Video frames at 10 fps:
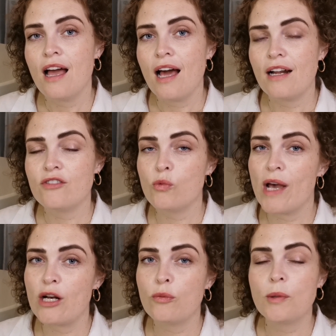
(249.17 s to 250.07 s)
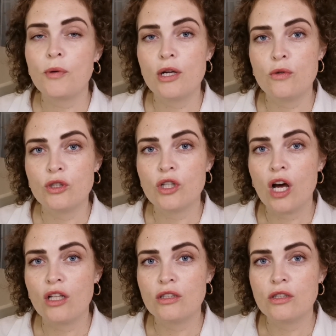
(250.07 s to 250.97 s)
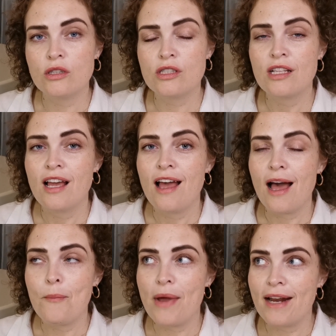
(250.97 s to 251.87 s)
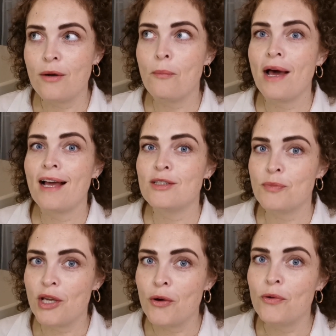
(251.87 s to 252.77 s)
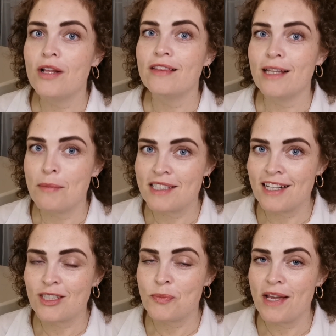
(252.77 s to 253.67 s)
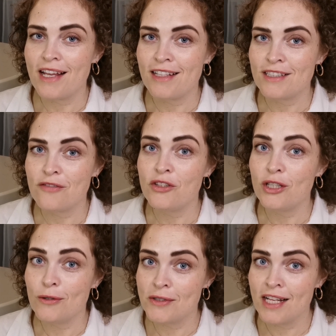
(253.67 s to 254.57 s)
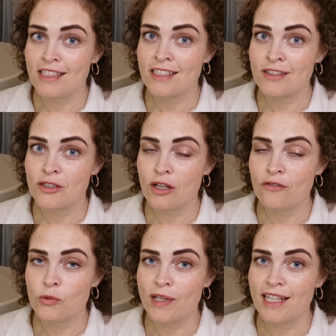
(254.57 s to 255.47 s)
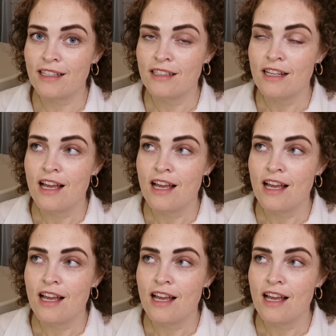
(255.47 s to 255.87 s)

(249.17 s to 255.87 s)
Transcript: and after weighing up the pros and cons and bearing in mind my own limited experience of using editing software,